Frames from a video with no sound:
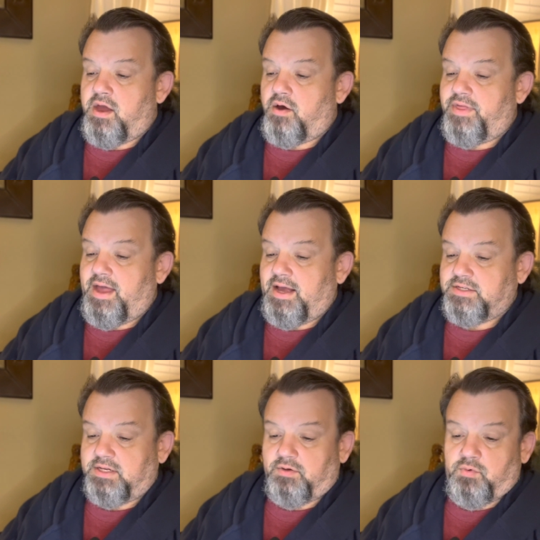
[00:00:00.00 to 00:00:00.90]
are the
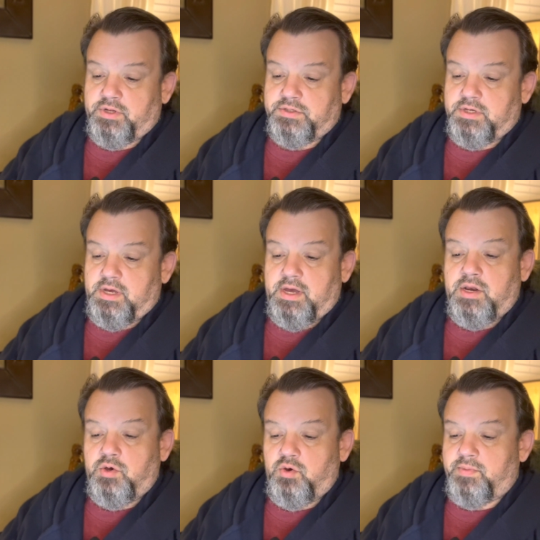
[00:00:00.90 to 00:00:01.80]
excellent ones,
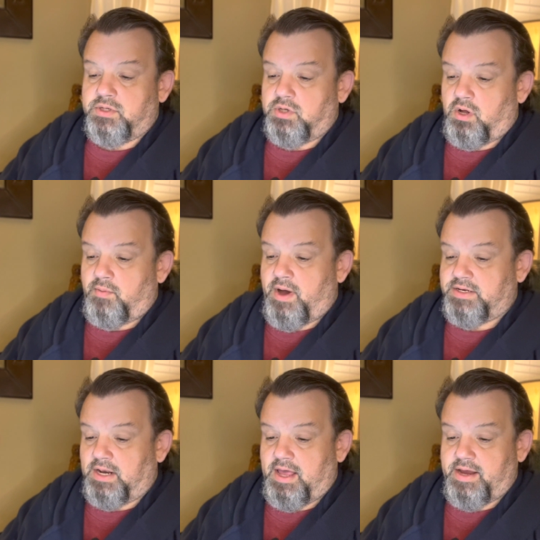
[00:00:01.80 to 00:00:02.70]
in whom is all my
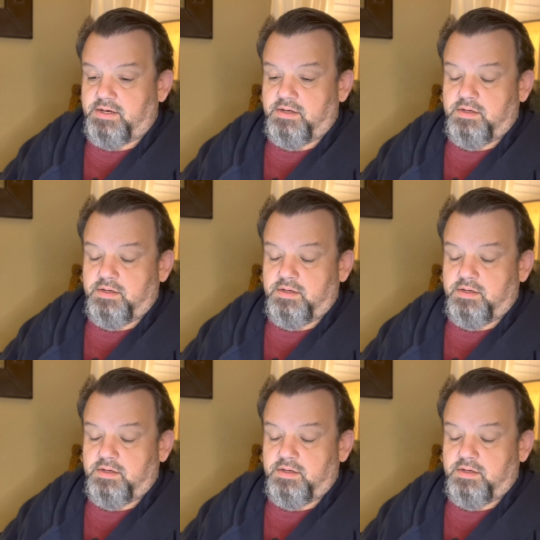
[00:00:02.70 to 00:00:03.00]
delight.